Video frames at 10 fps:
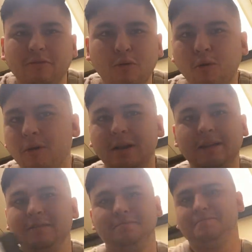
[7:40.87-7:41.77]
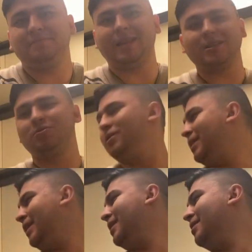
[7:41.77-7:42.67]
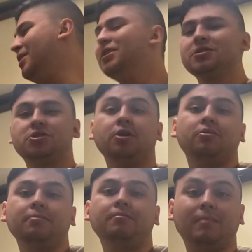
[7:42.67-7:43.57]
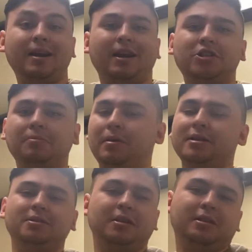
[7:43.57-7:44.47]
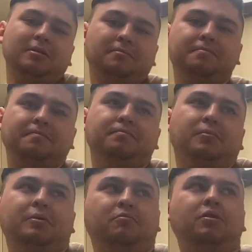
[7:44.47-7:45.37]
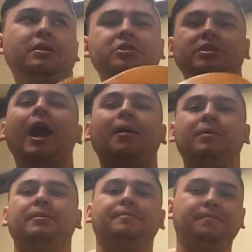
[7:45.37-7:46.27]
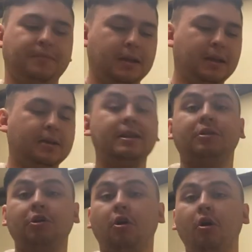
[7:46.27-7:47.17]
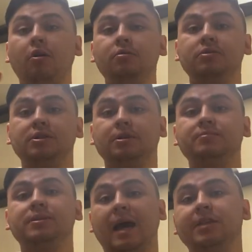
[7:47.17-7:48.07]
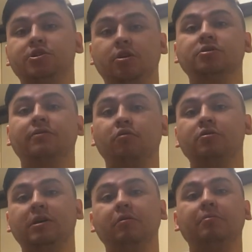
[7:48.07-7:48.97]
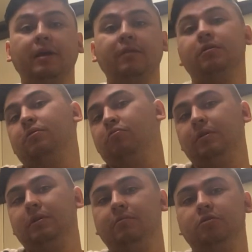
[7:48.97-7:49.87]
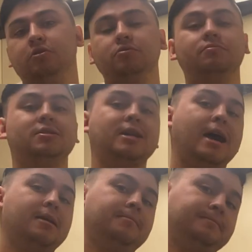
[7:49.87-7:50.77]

4, and that's really it. So mariachi plays nothing but really just happy. Now there are some sad songs, of course, that we play with. We do sad.